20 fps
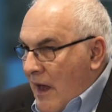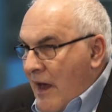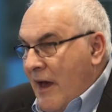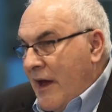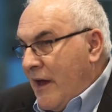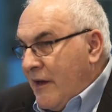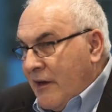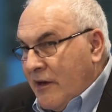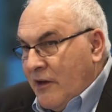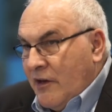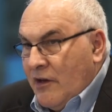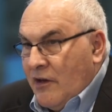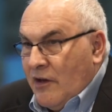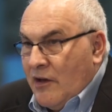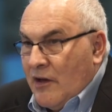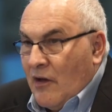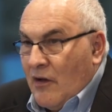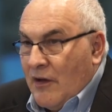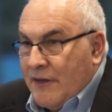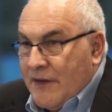Yeah, you,
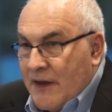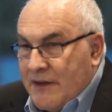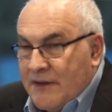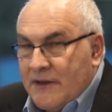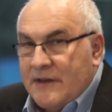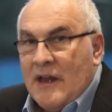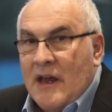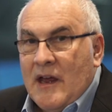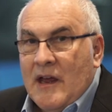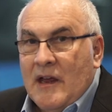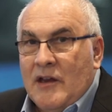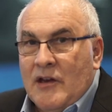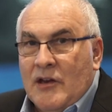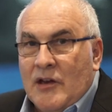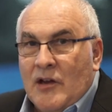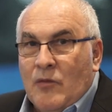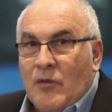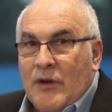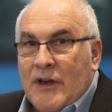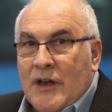you know, at the end of the day, you
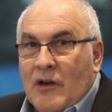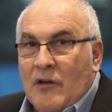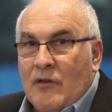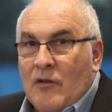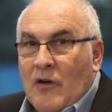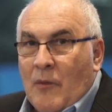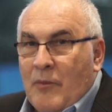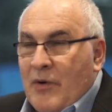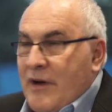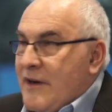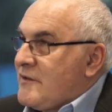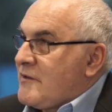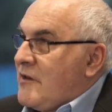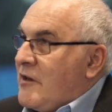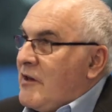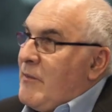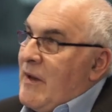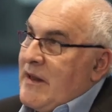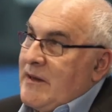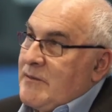know, we know that operators have
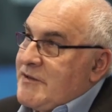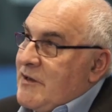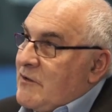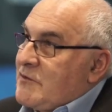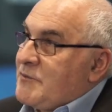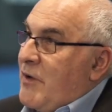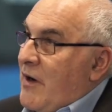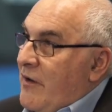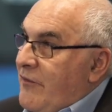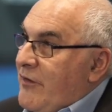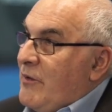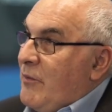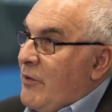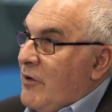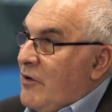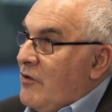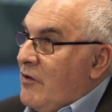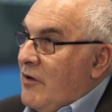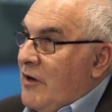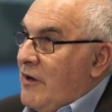got to make themselves
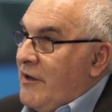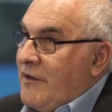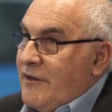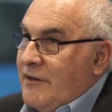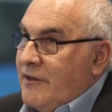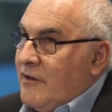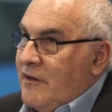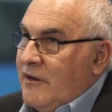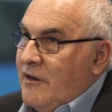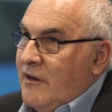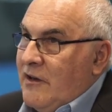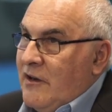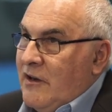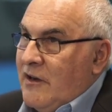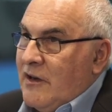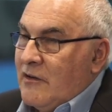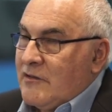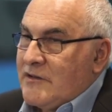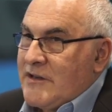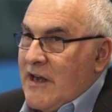profitable and,
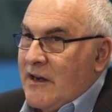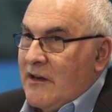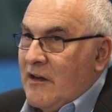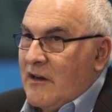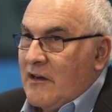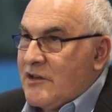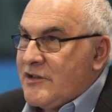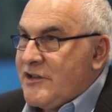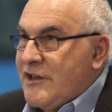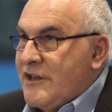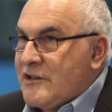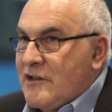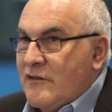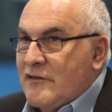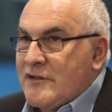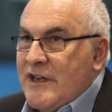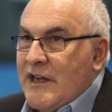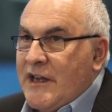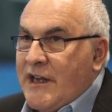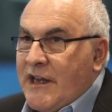you know, technology is
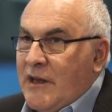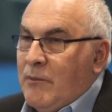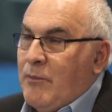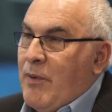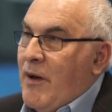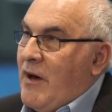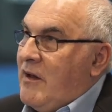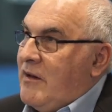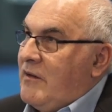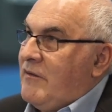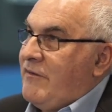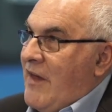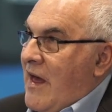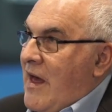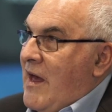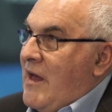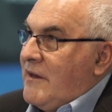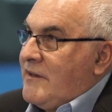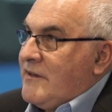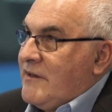obviously a key part of
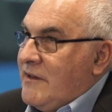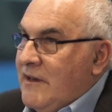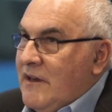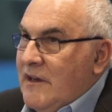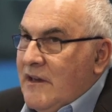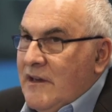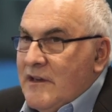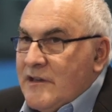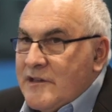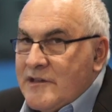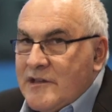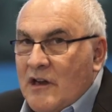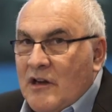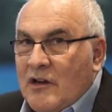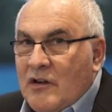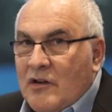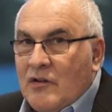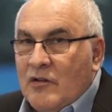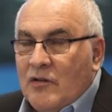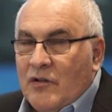that.
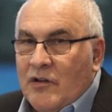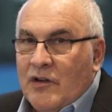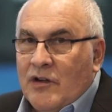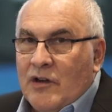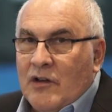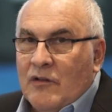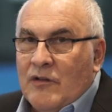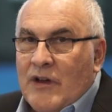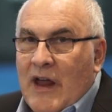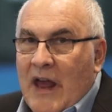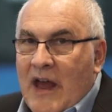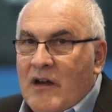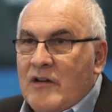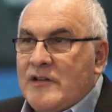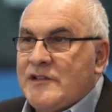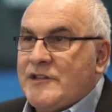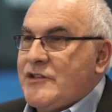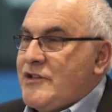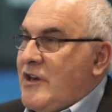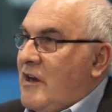So, you know,
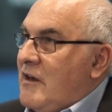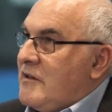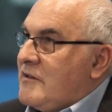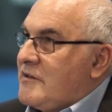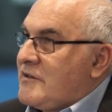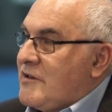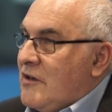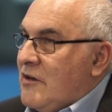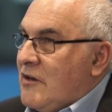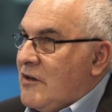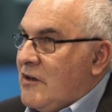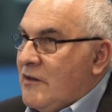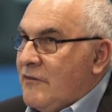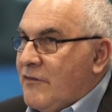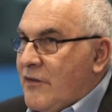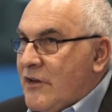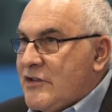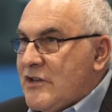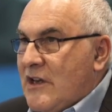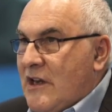now is the chance to look
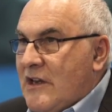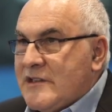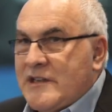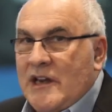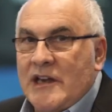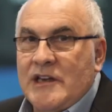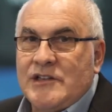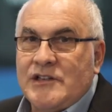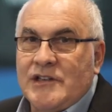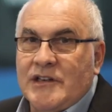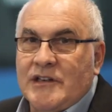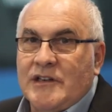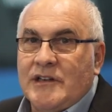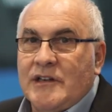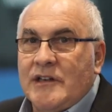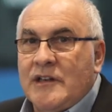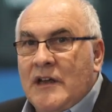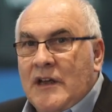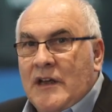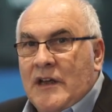at
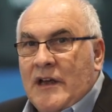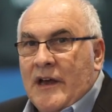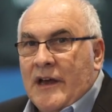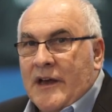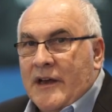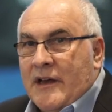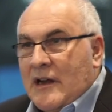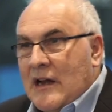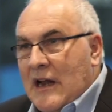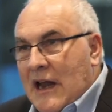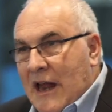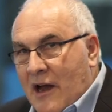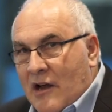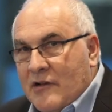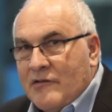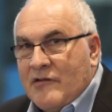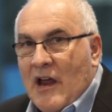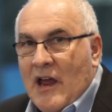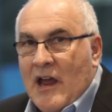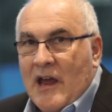virtualization, uh,
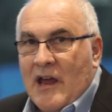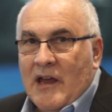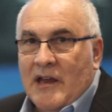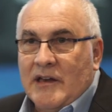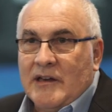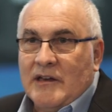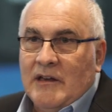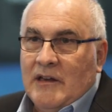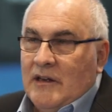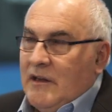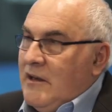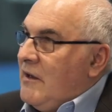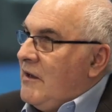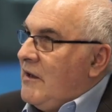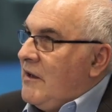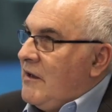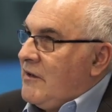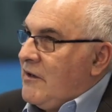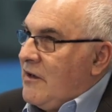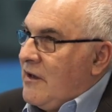cloud RAN,
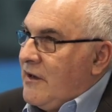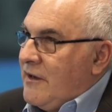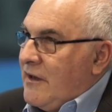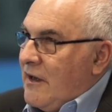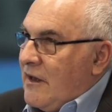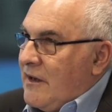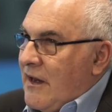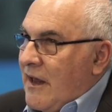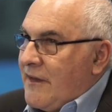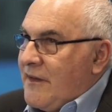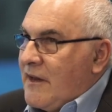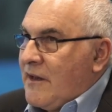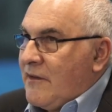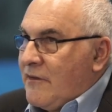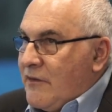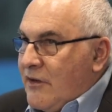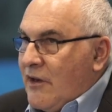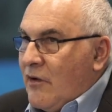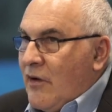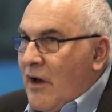and, and, and,
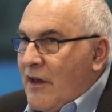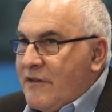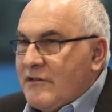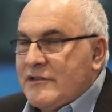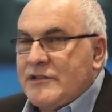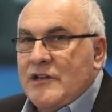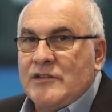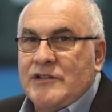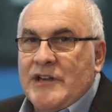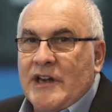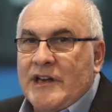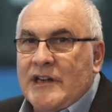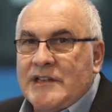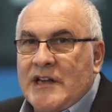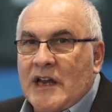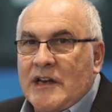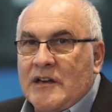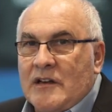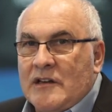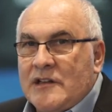other, you know, other associated
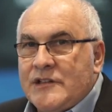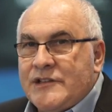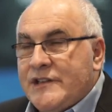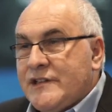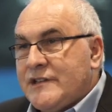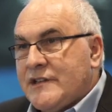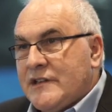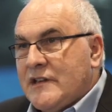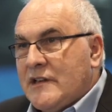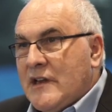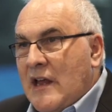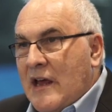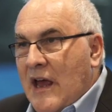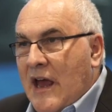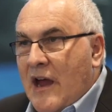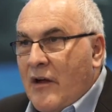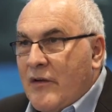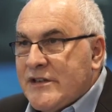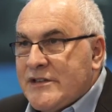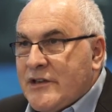technologies and
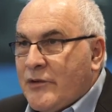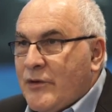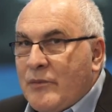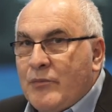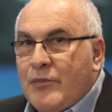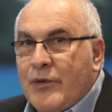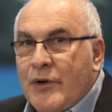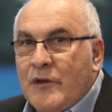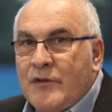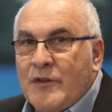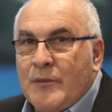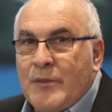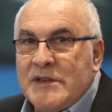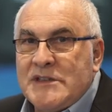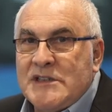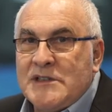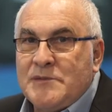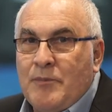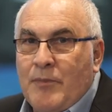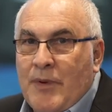how it's going to improve the
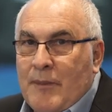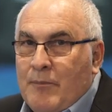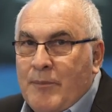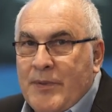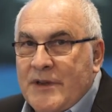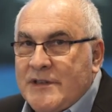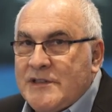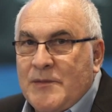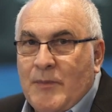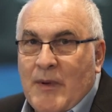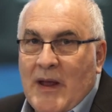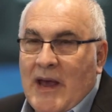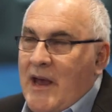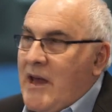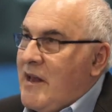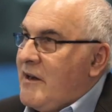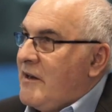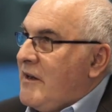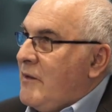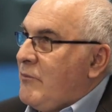business, business
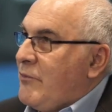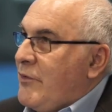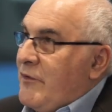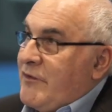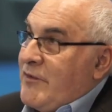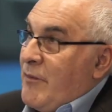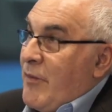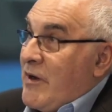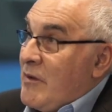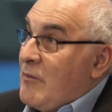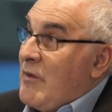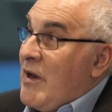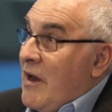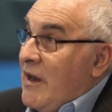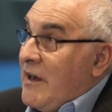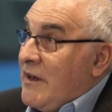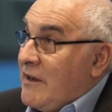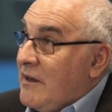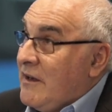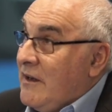plan and improve the bottom
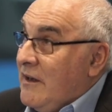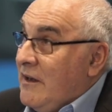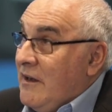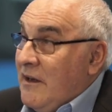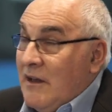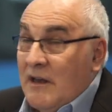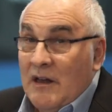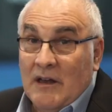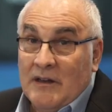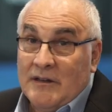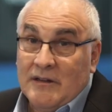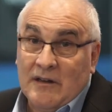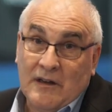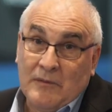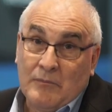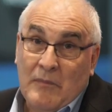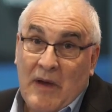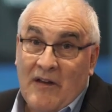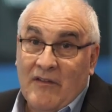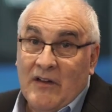line and,
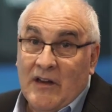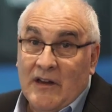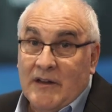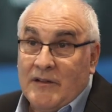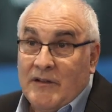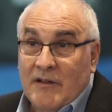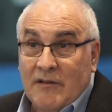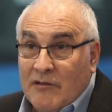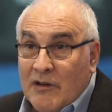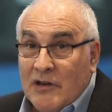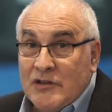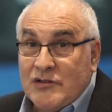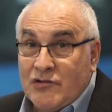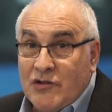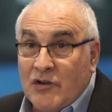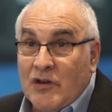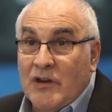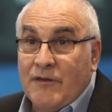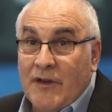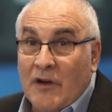and you know, is
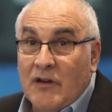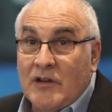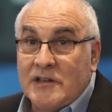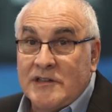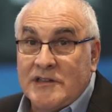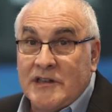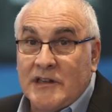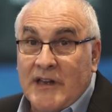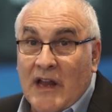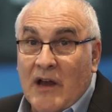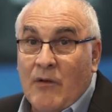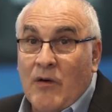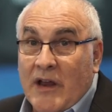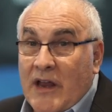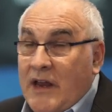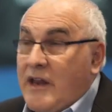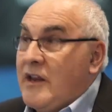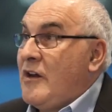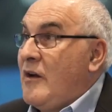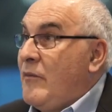truly focused at
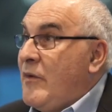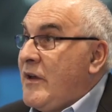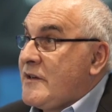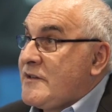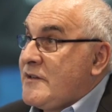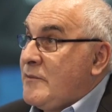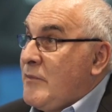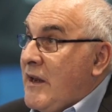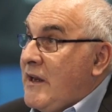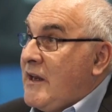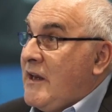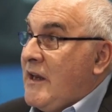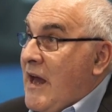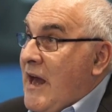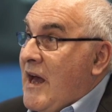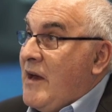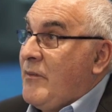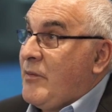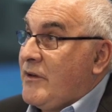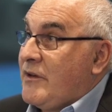network economics and making it
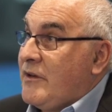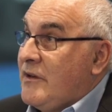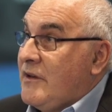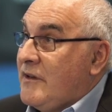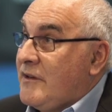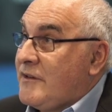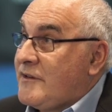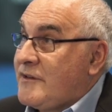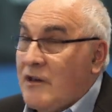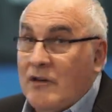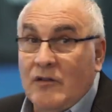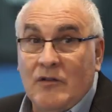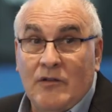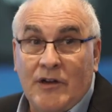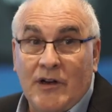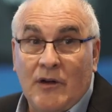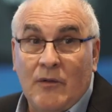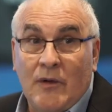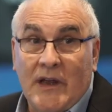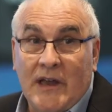happen. And so,
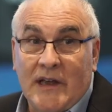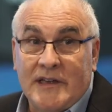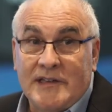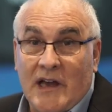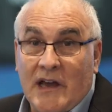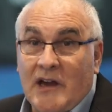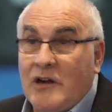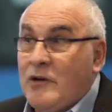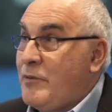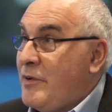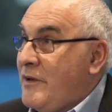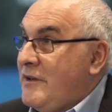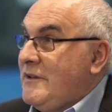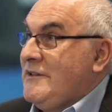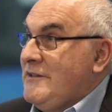you know, we're here to help.